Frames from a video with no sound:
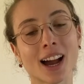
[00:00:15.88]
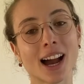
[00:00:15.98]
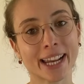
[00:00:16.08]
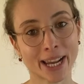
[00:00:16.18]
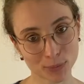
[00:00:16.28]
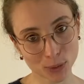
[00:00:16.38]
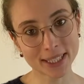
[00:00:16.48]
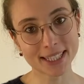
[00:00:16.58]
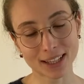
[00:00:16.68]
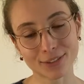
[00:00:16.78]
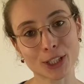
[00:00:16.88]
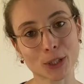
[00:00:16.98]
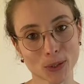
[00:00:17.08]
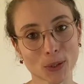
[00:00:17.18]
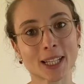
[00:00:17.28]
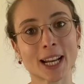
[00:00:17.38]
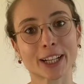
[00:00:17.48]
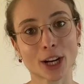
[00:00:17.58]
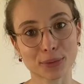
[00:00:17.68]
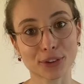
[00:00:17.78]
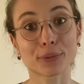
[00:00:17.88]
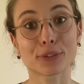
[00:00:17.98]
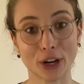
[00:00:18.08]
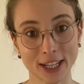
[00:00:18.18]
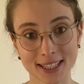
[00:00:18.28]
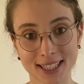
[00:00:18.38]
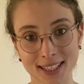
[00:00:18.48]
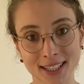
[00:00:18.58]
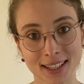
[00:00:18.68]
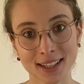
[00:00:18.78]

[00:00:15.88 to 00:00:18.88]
I am 27 years old and I come from France.